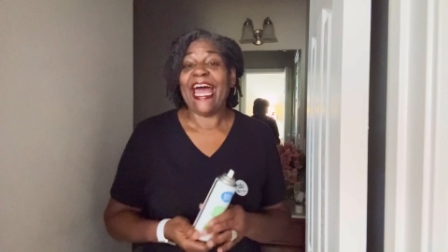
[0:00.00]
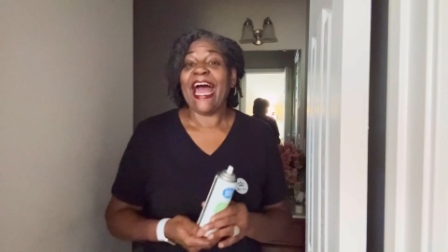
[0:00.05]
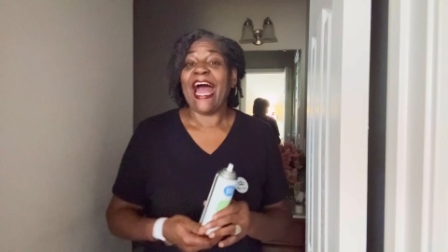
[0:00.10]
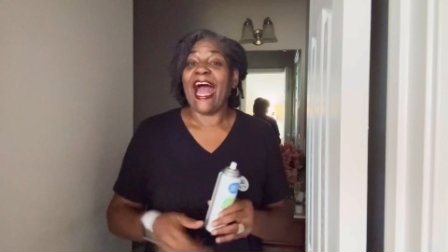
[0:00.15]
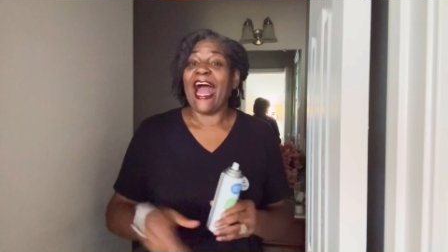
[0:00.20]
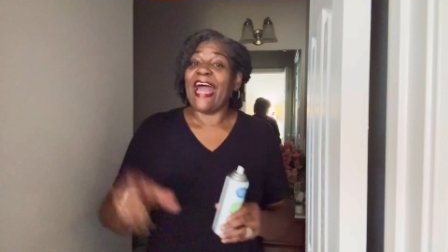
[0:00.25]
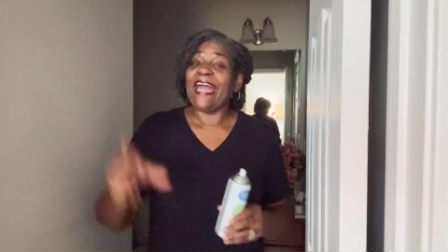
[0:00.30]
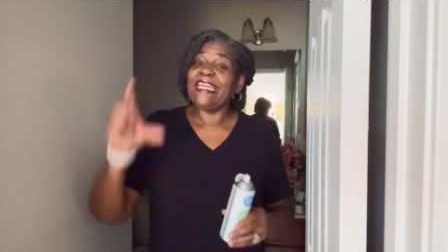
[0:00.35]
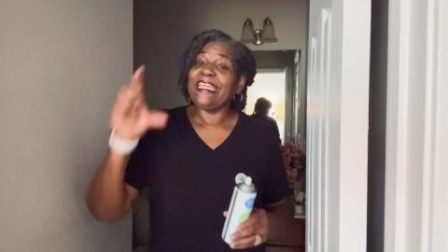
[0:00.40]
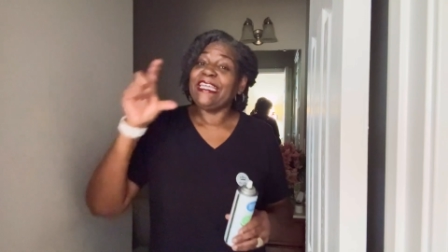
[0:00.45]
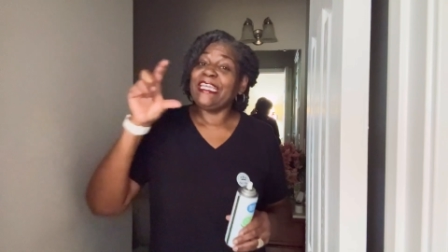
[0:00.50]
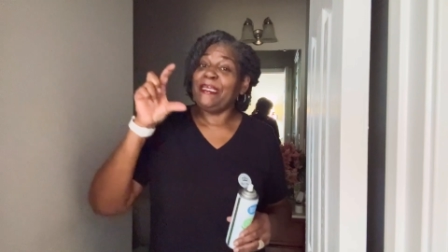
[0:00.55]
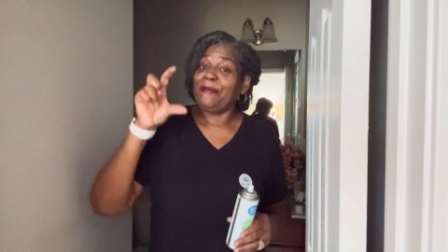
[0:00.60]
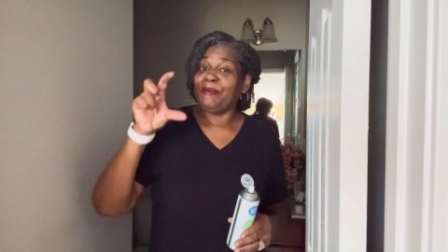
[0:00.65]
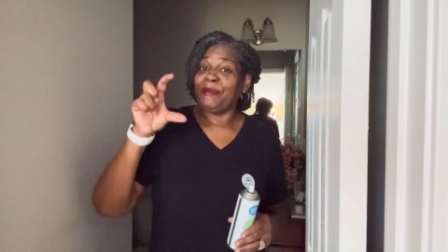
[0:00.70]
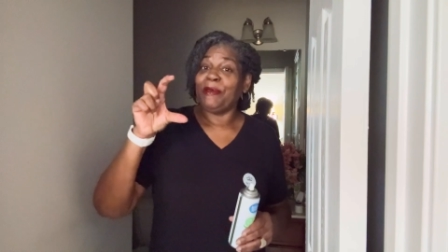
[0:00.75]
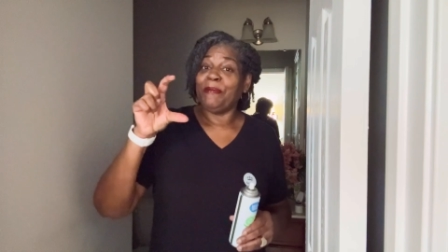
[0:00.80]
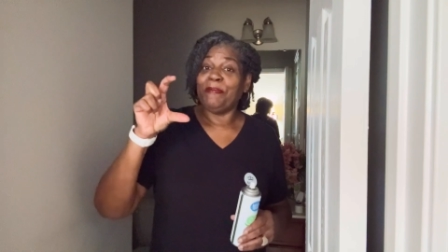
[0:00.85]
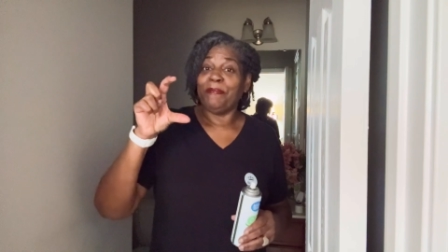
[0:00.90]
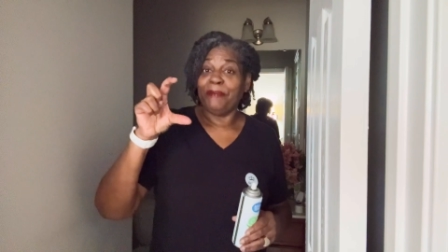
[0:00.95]
I keep
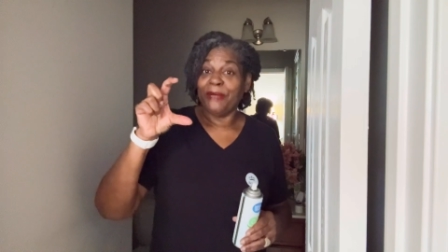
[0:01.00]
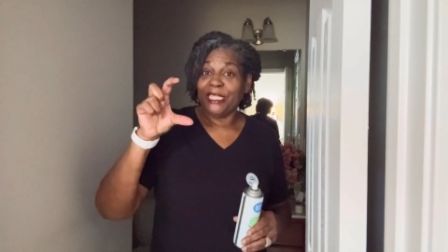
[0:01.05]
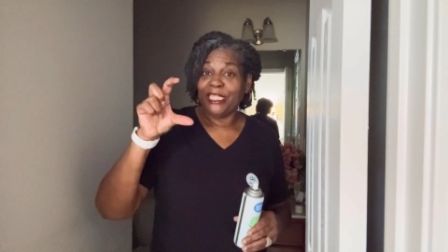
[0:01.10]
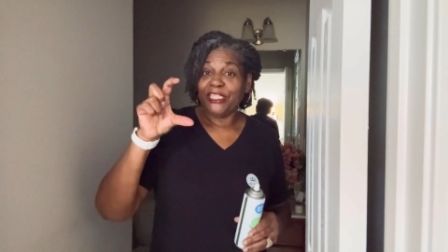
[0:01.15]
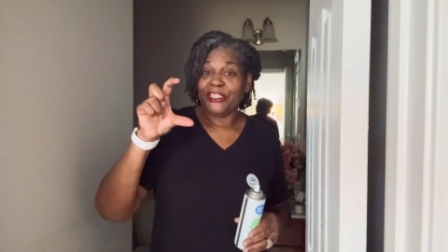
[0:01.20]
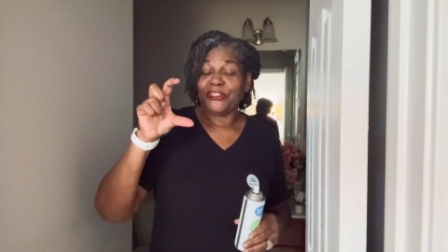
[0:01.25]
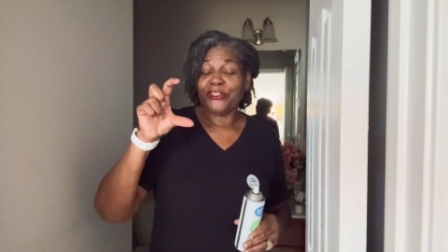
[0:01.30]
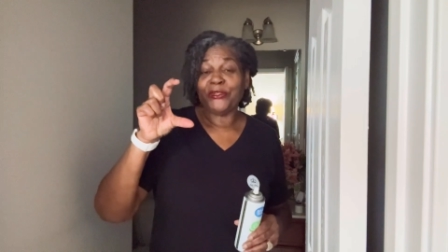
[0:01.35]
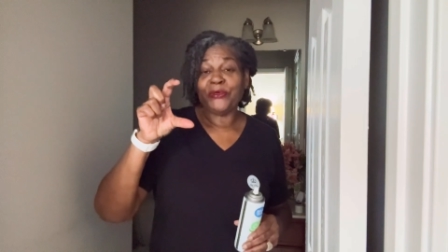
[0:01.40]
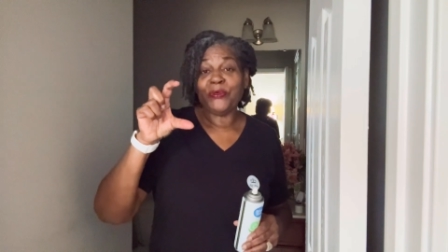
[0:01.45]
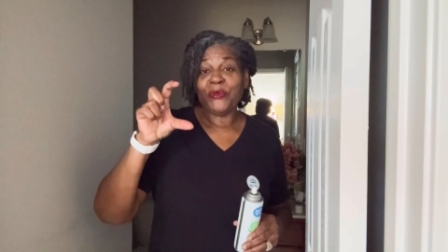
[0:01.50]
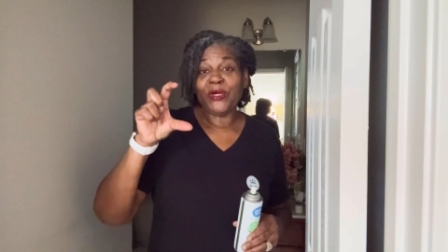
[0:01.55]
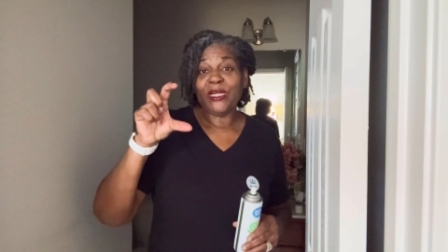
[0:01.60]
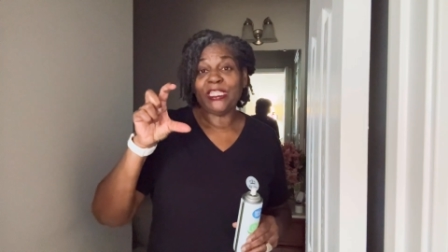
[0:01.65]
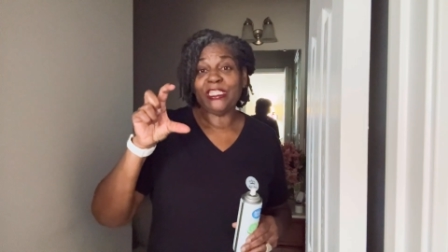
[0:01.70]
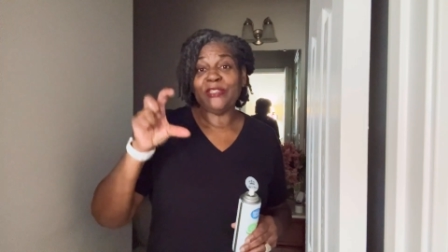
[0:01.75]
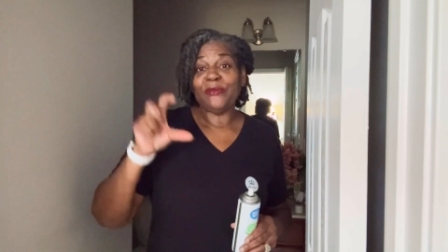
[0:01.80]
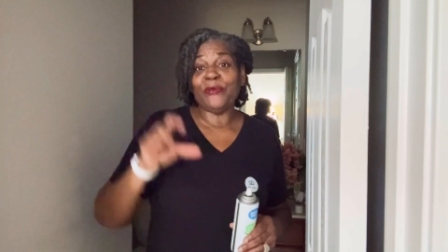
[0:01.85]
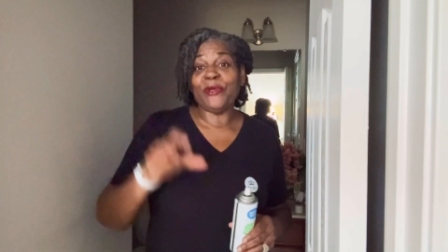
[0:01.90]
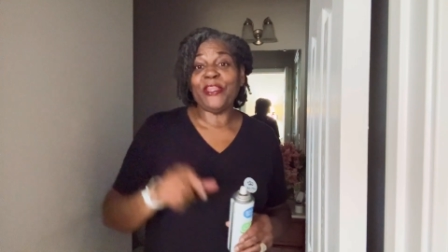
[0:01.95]
the miniature
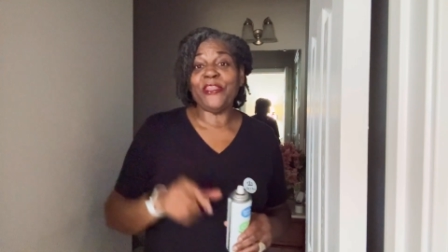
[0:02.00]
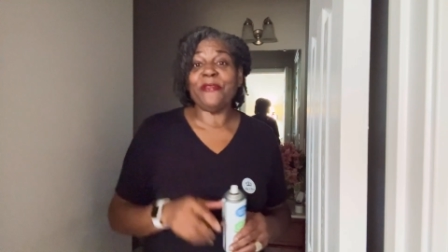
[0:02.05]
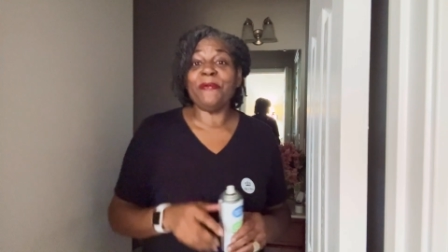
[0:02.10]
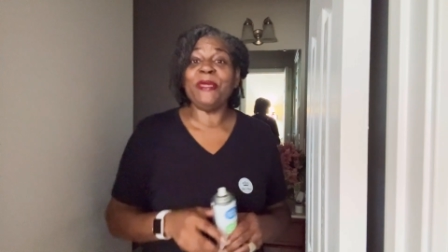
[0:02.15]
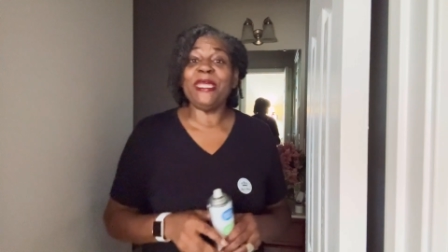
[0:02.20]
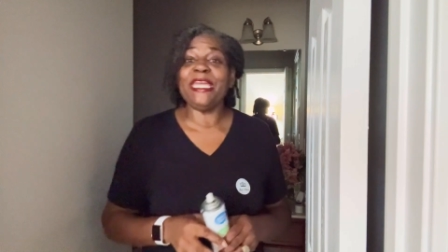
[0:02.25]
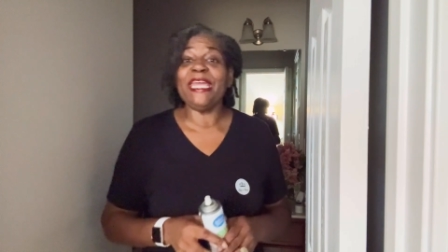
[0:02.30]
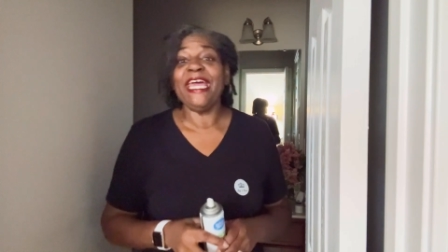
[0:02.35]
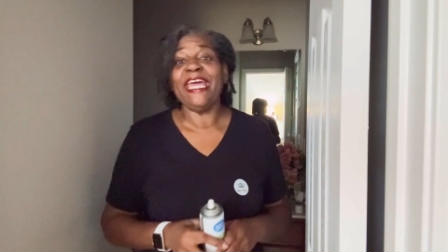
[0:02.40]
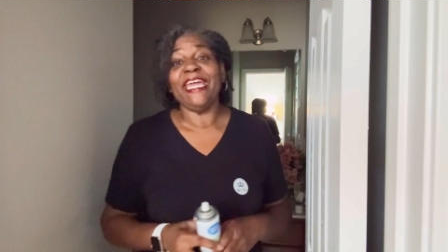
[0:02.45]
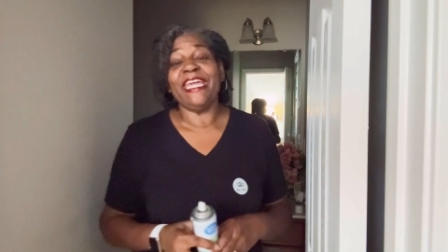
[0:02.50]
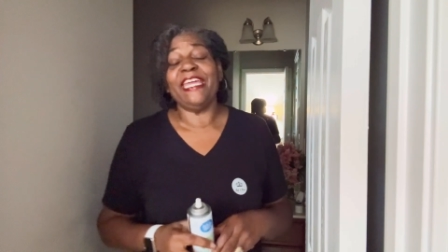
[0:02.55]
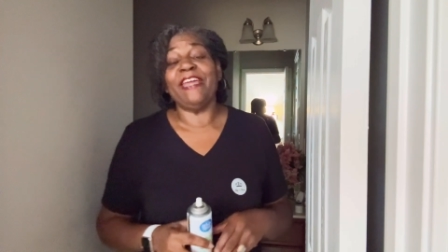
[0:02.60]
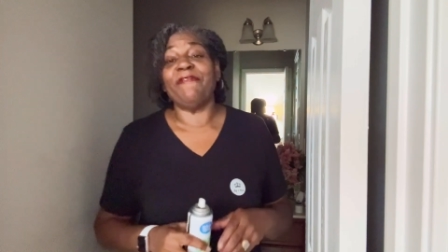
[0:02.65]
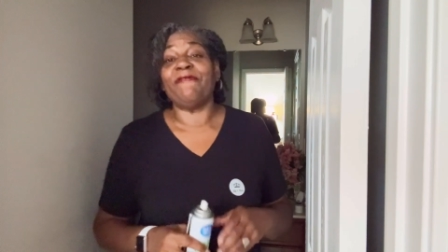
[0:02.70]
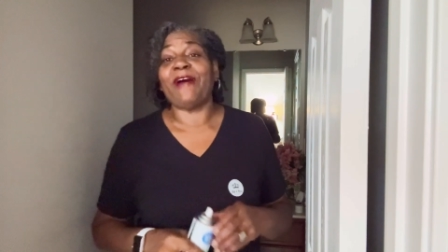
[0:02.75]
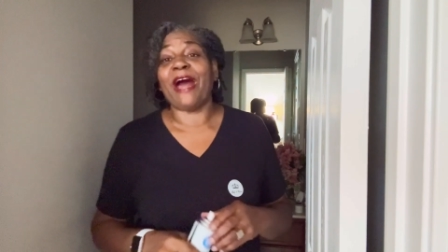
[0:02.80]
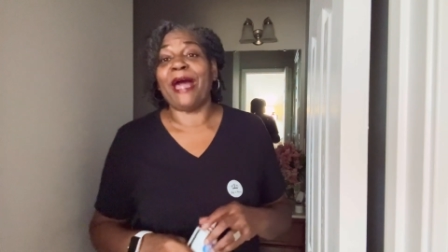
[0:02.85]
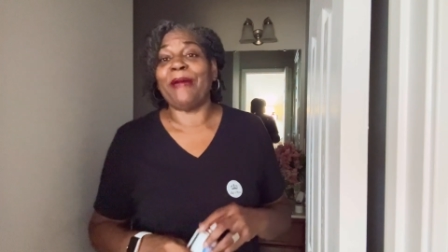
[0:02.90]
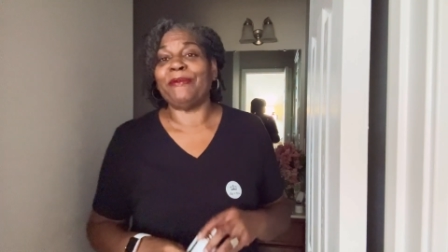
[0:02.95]
ones with me if
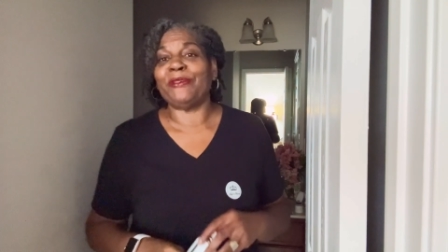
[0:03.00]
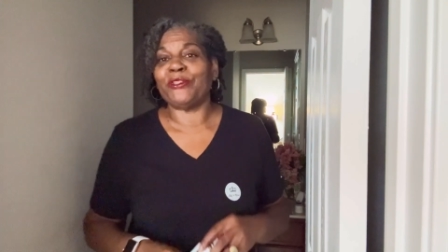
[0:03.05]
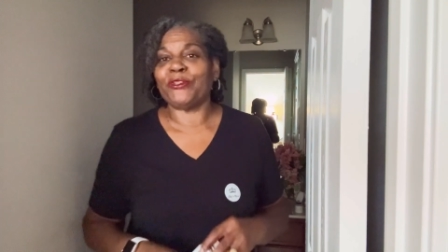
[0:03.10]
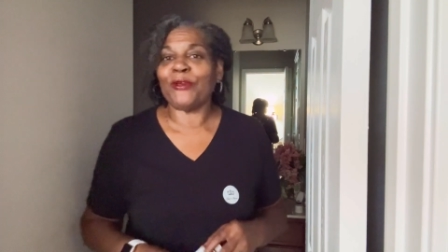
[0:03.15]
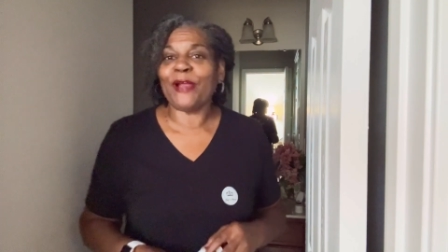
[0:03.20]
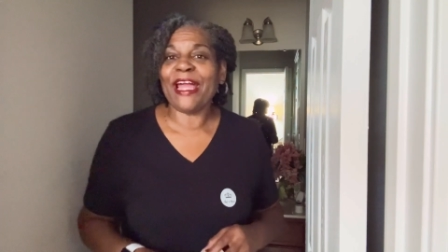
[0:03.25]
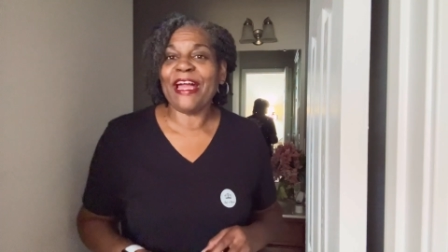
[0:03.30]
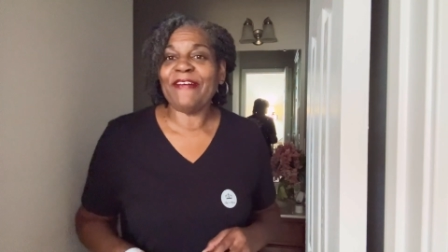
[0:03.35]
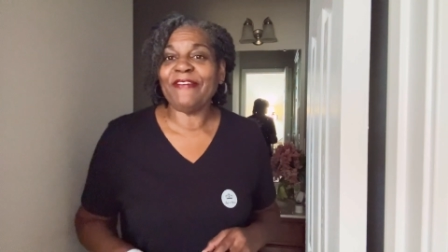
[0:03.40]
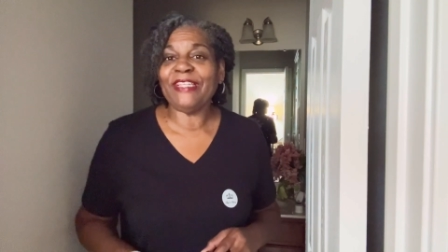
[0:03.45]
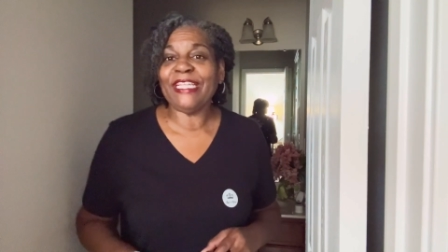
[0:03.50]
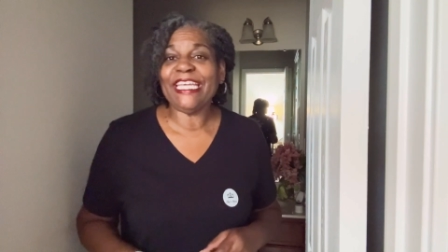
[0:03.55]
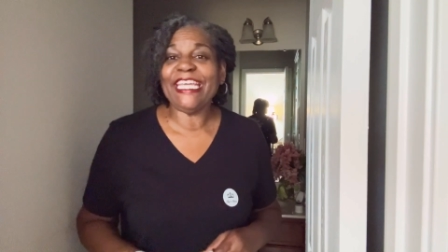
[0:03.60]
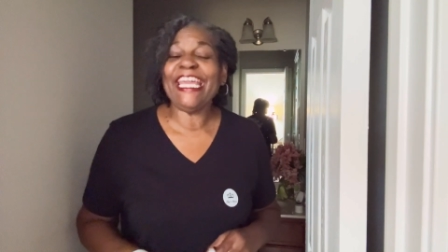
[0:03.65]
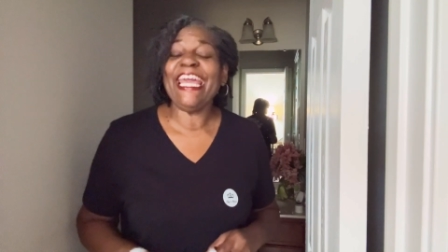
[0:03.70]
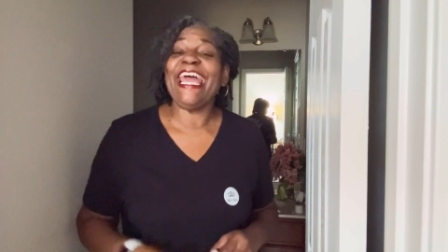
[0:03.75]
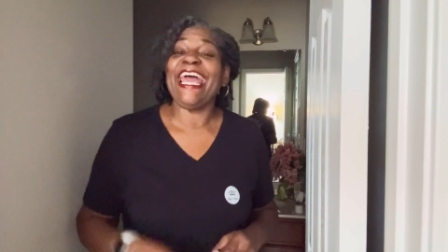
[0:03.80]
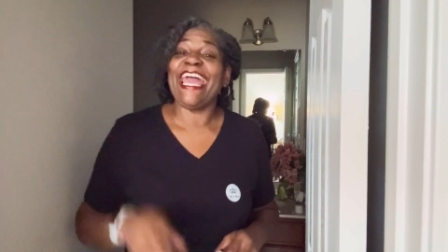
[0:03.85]
I'm traveling,